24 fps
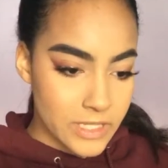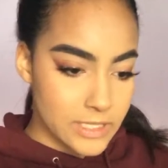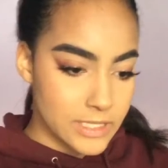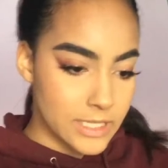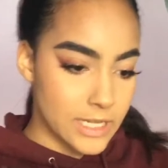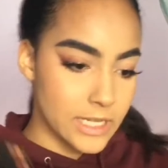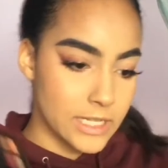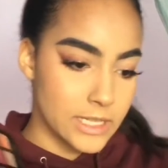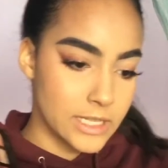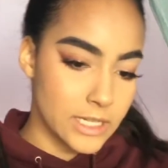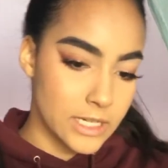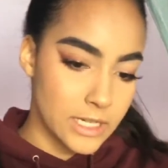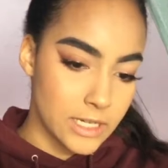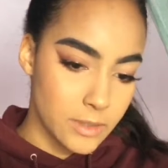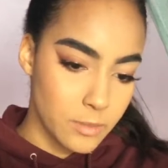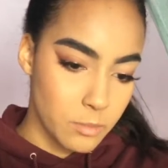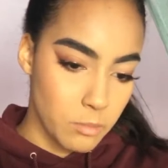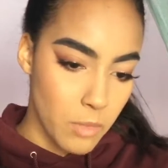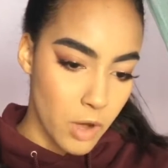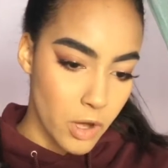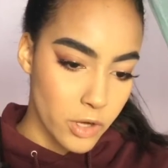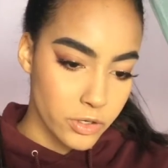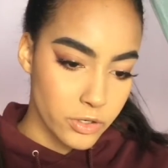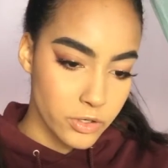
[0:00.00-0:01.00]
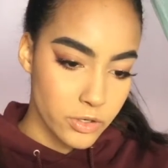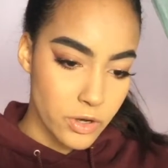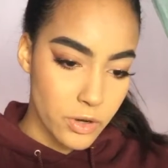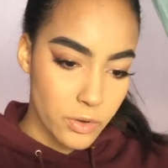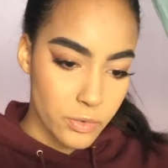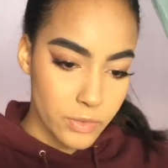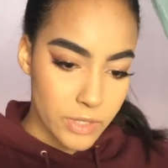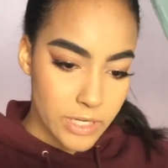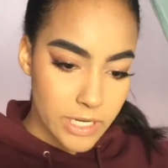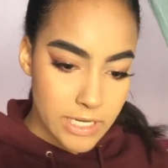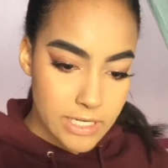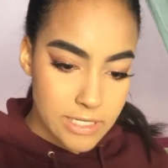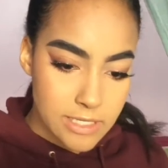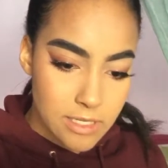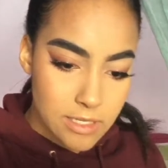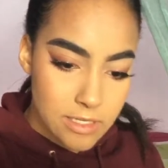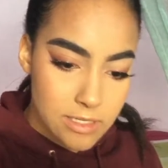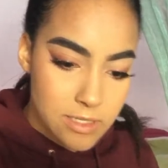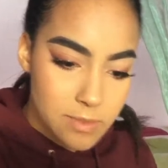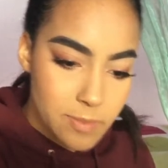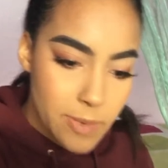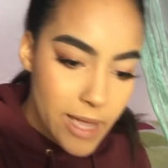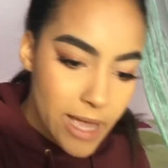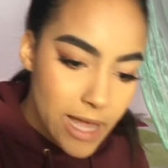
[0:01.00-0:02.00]
take the Modern
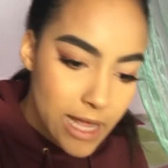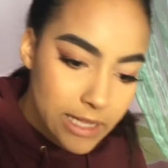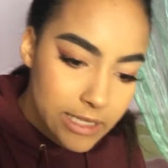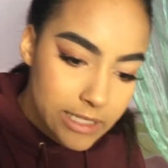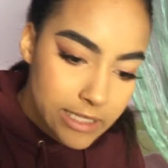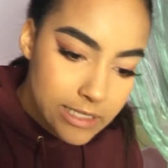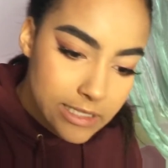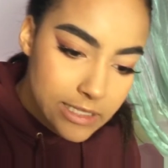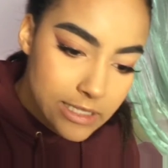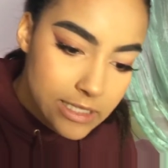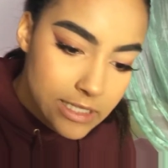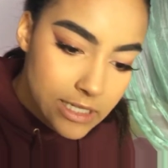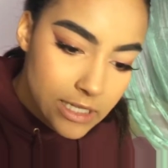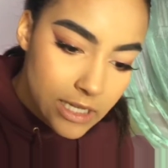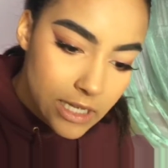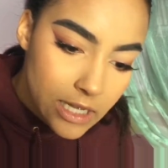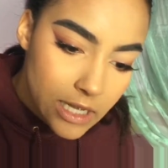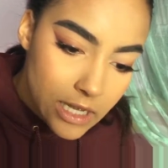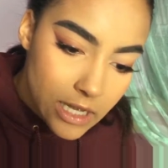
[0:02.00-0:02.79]
Renaissance palette,